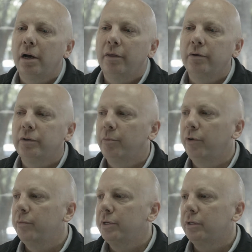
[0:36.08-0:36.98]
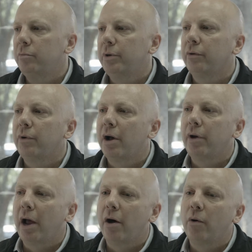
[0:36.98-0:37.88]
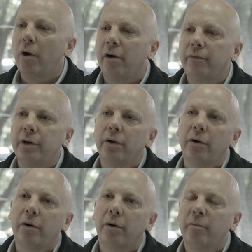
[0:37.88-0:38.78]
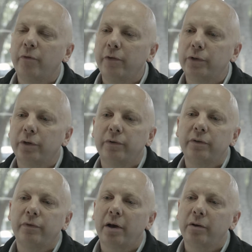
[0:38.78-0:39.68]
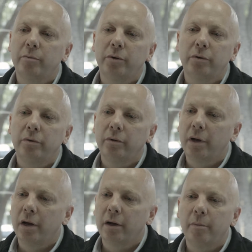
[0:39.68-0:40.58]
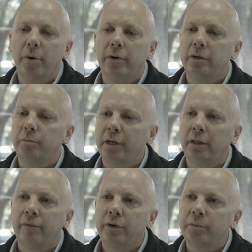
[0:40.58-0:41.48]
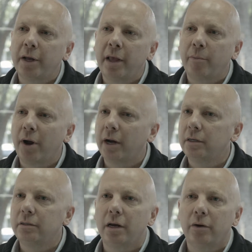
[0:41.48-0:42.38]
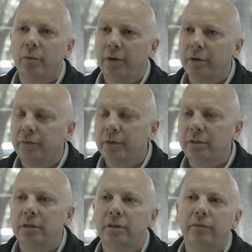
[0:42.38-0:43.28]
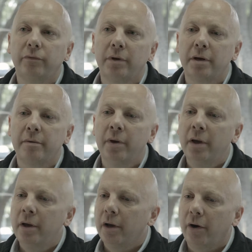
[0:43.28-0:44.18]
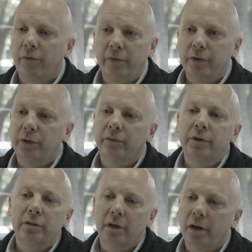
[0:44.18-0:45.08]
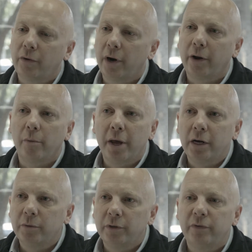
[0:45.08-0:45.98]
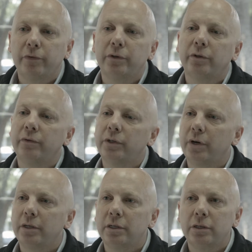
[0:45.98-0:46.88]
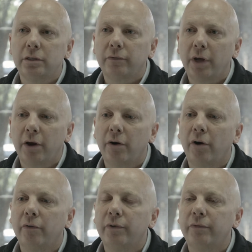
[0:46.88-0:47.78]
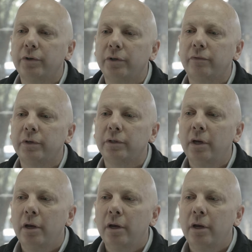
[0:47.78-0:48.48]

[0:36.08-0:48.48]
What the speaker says: Those improvements can be around how often are fee-for-service valuable components being leveraged by that practice, annual wellness visits, our fee-for-service, chronic care management's fee-for-service, transitions of care are all fee-for-service.